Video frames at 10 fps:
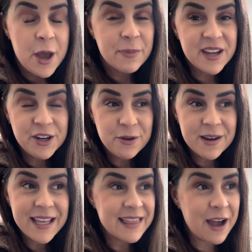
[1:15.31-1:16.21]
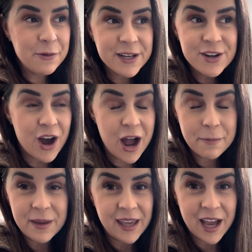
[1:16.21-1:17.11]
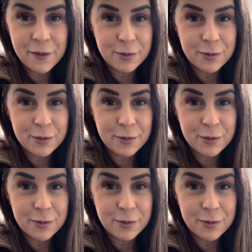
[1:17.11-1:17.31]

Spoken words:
But you know what? That would not be a